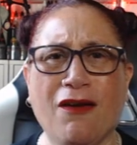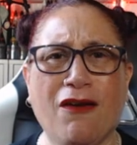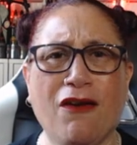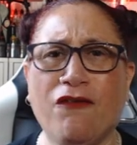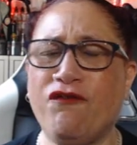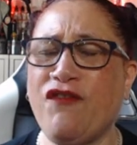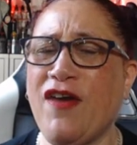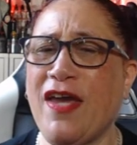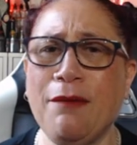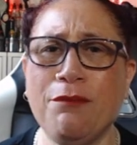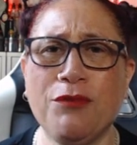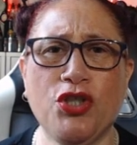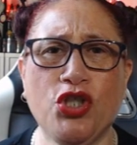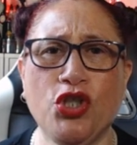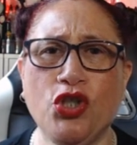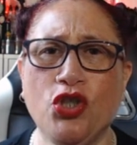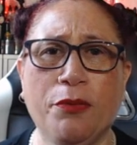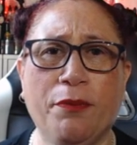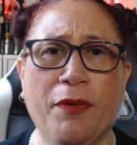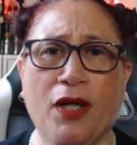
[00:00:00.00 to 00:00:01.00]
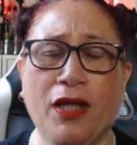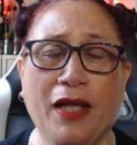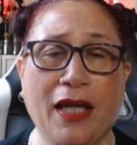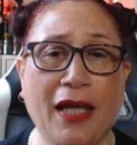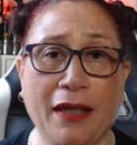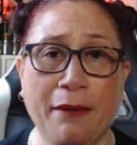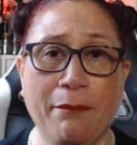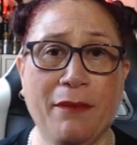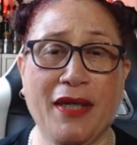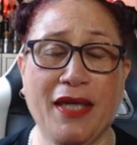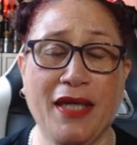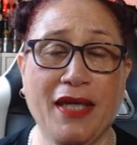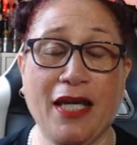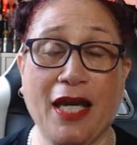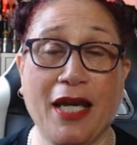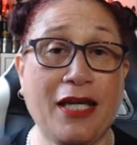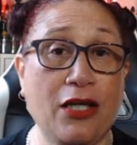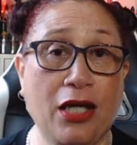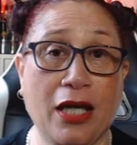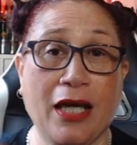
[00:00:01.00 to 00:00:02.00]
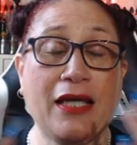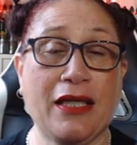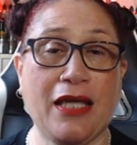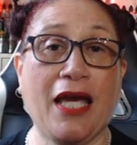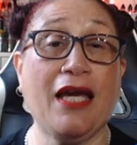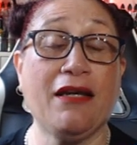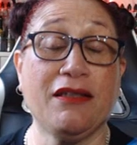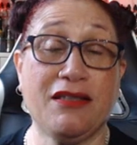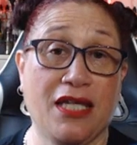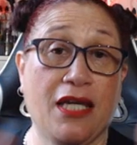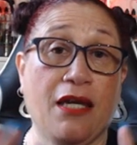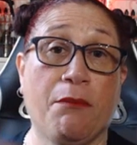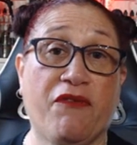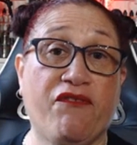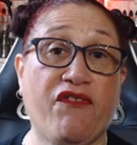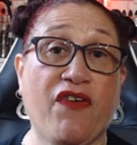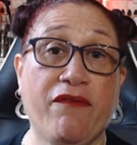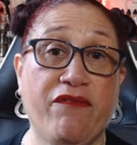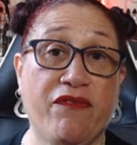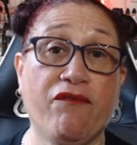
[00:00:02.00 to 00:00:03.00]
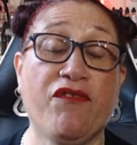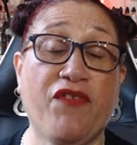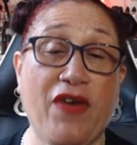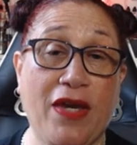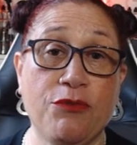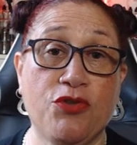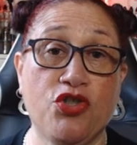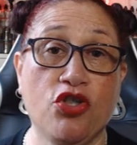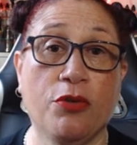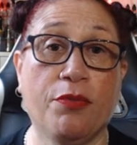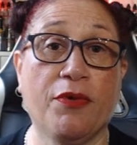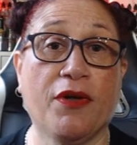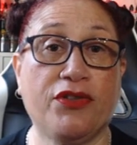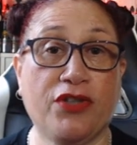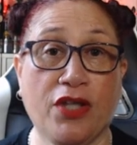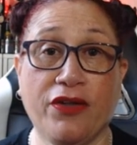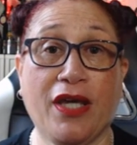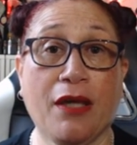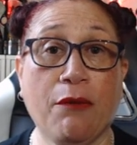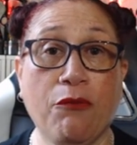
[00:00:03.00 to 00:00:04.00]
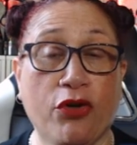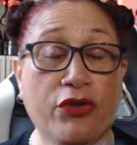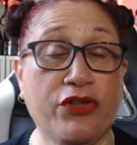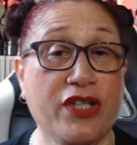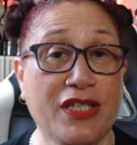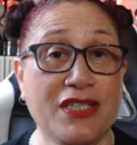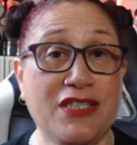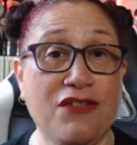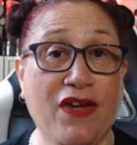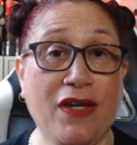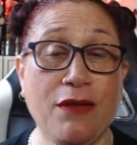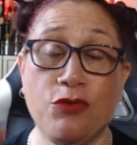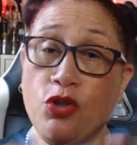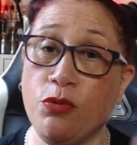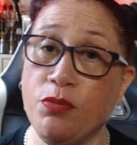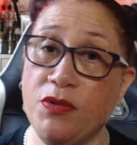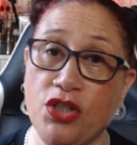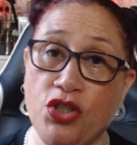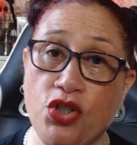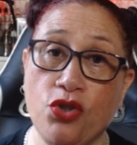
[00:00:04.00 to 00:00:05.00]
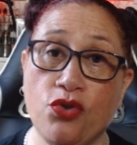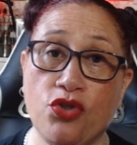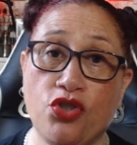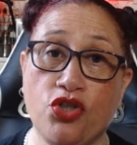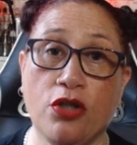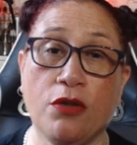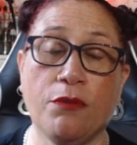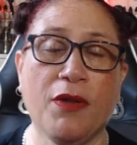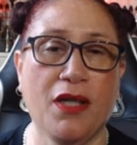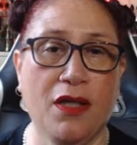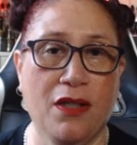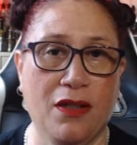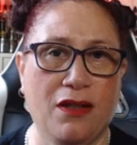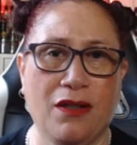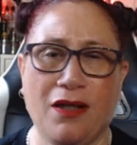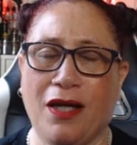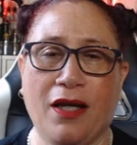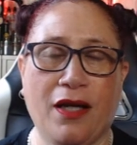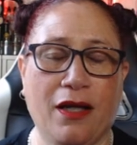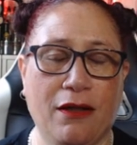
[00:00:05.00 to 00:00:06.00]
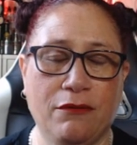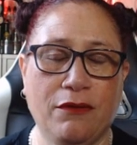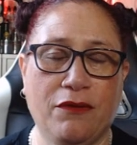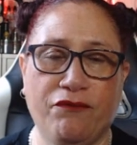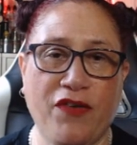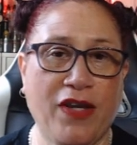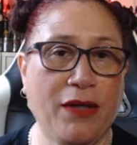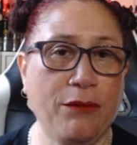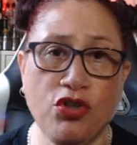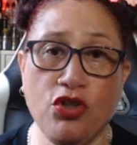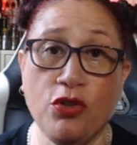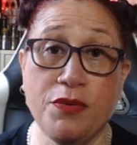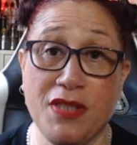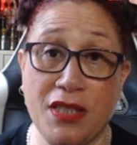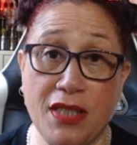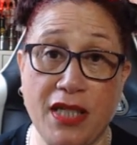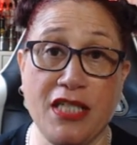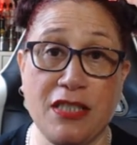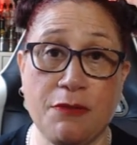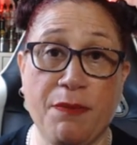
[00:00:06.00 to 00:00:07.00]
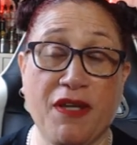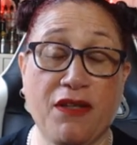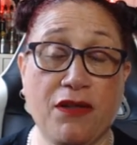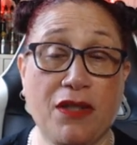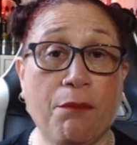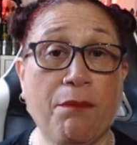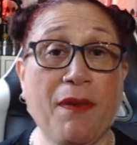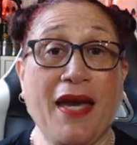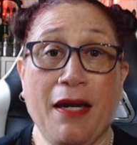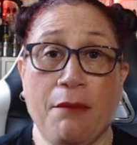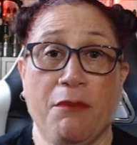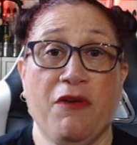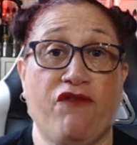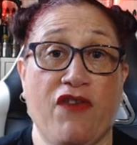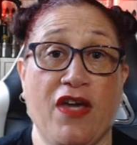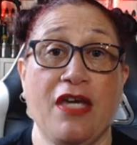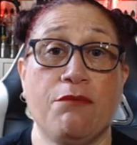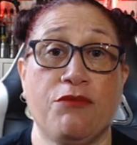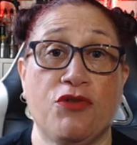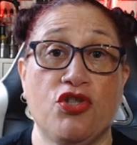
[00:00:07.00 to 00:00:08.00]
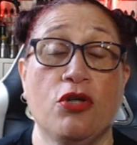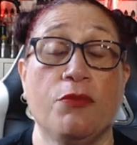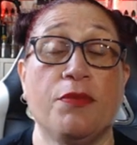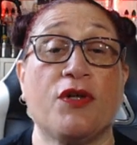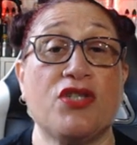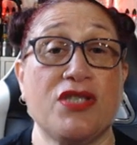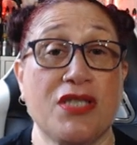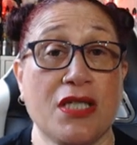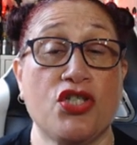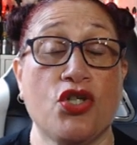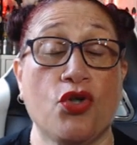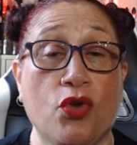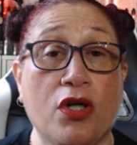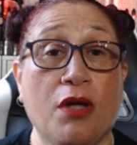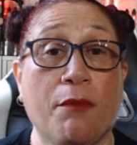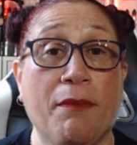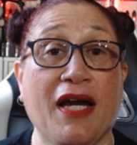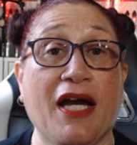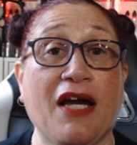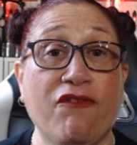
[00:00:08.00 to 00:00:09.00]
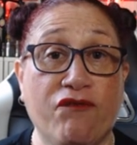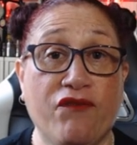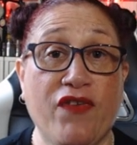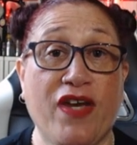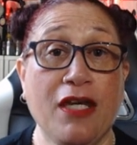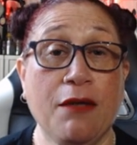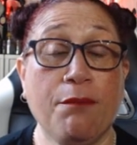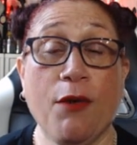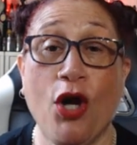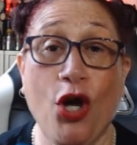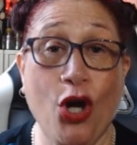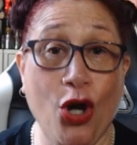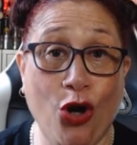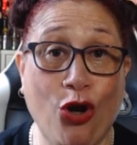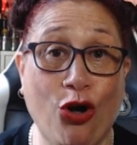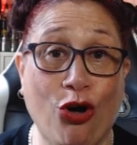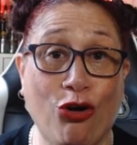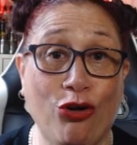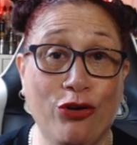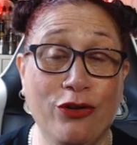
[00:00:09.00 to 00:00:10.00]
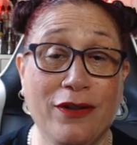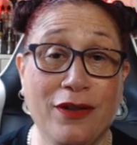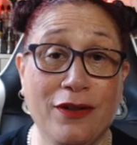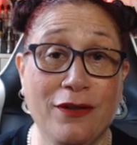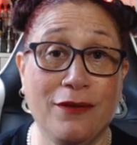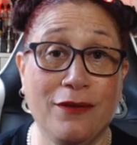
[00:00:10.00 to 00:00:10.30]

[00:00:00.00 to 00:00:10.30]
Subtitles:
a vape tuber like me. I say I'm a vape tuber. Don't get me wrong. This vape tube and this YouTube. Vape tube's the next big thing. But I'm a vape tuber because I talk about vape on